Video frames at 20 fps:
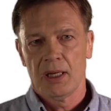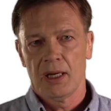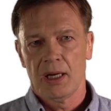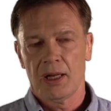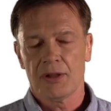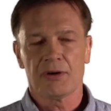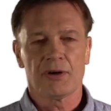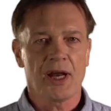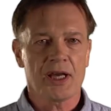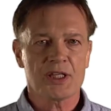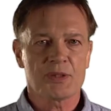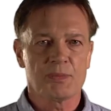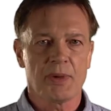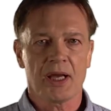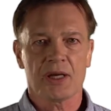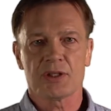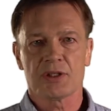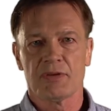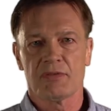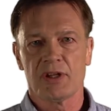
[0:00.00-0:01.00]
Other
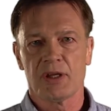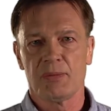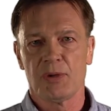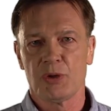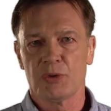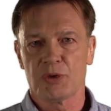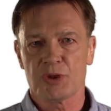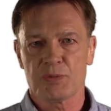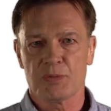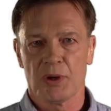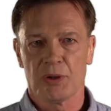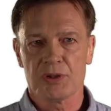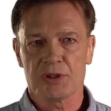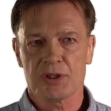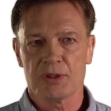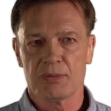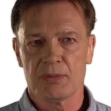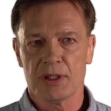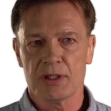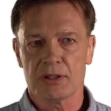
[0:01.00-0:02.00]
aspects of the immune response
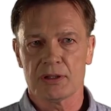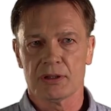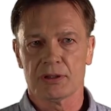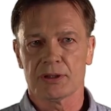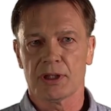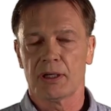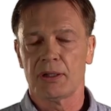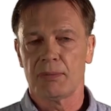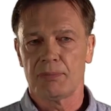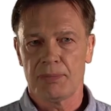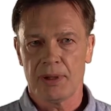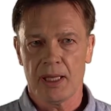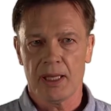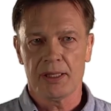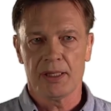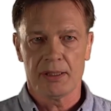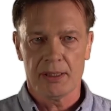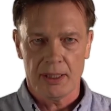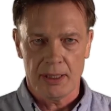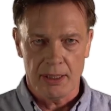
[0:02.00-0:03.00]
to measles are impaired
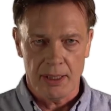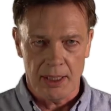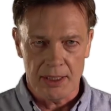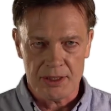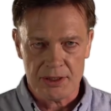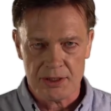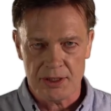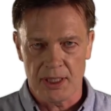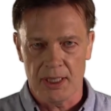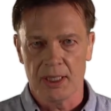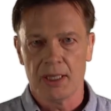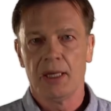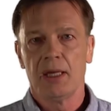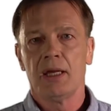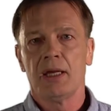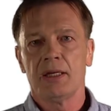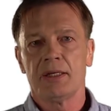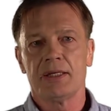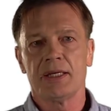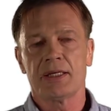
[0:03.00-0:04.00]
in neonates. Their
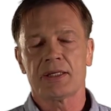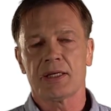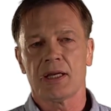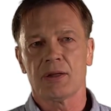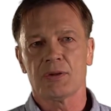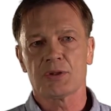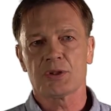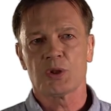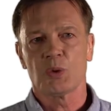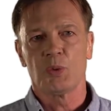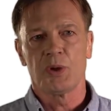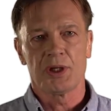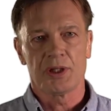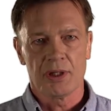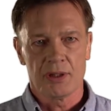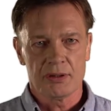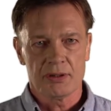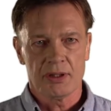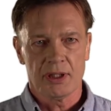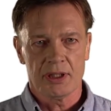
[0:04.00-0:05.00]
details that we
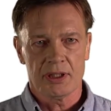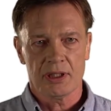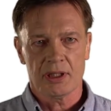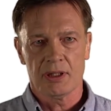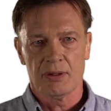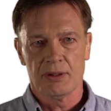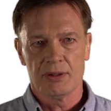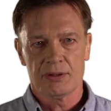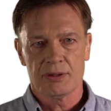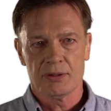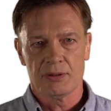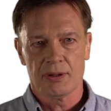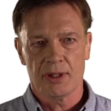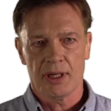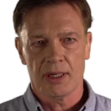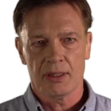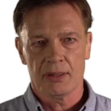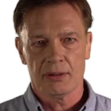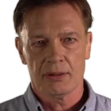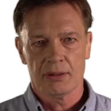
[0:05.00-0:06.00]
don't need to go into
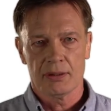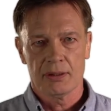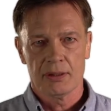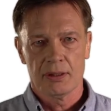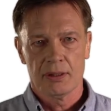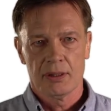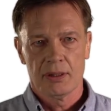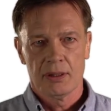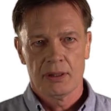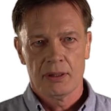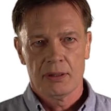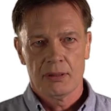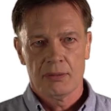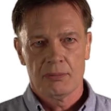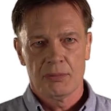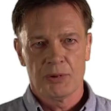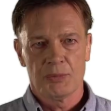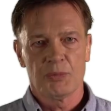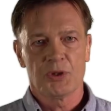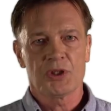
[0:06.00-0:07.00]
now.
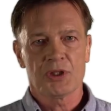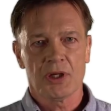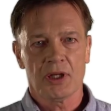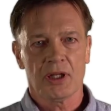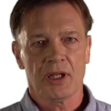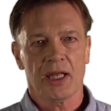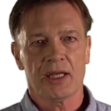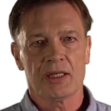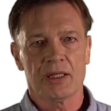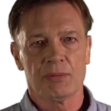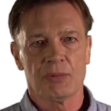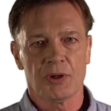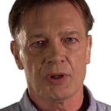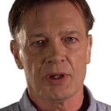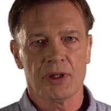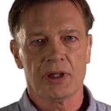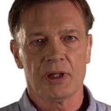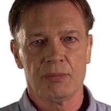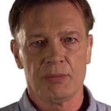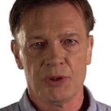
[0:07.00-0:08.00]
But maternal
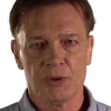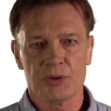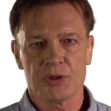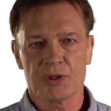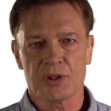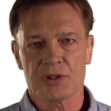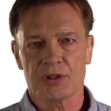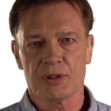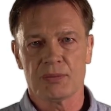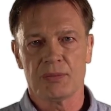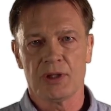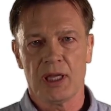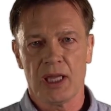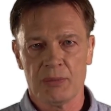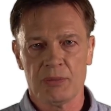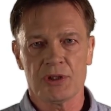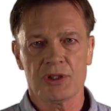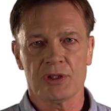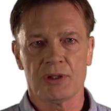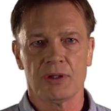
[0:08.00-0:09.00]
antibody and immune system
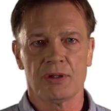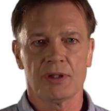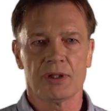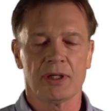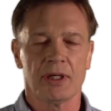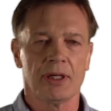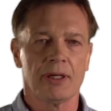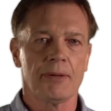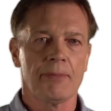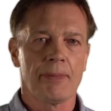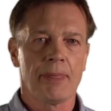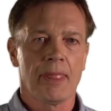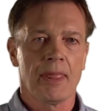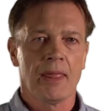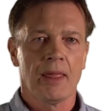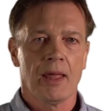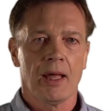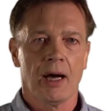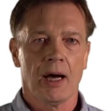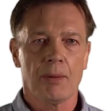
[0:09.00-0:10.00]
immaturity
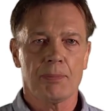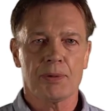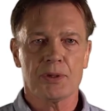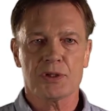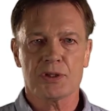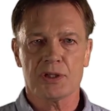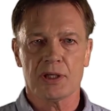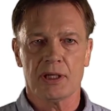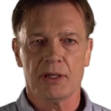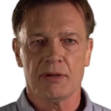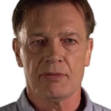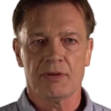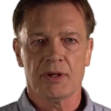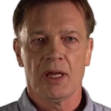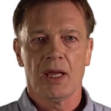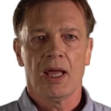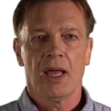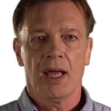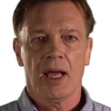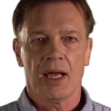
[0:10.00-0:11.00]
are perceived
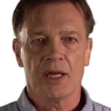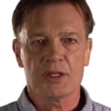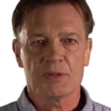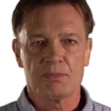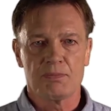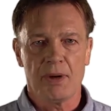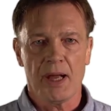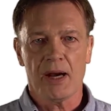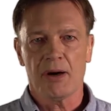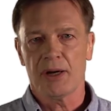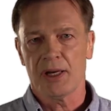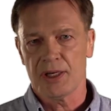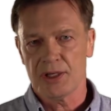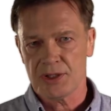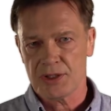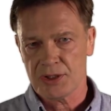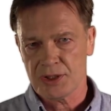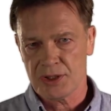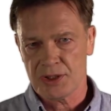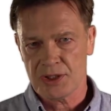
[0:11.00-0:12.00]
as barriers to